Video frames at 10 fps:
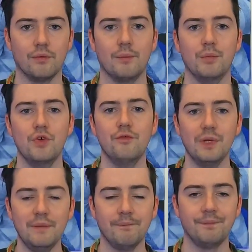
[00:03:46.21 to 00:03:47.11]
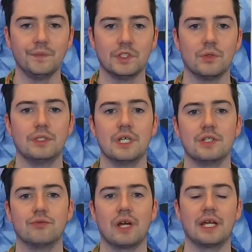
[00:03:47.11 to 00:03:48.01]
movement. So it
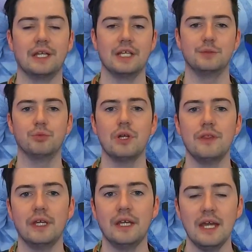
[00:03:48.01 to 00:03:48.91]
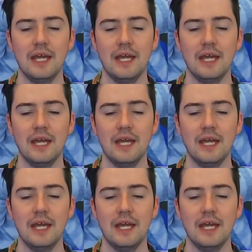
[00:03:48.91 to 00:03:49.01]
does recognize breathing.